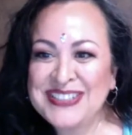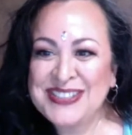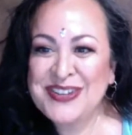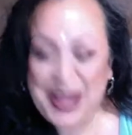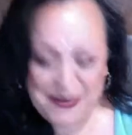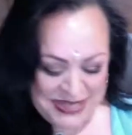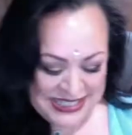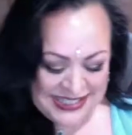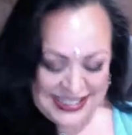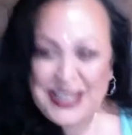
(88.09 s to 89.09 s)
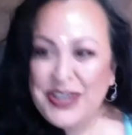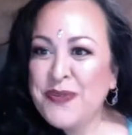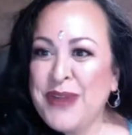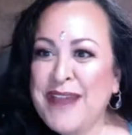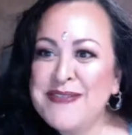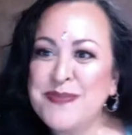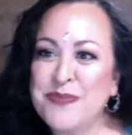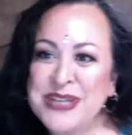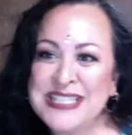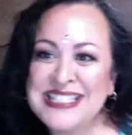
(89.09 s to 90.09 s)
So happy to see you. We have some
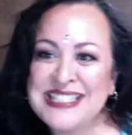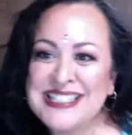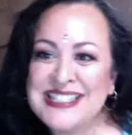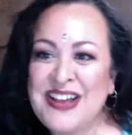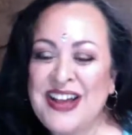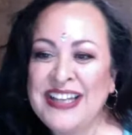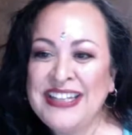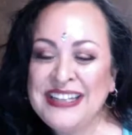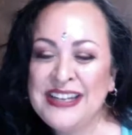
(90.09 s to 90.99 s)
priestesses on.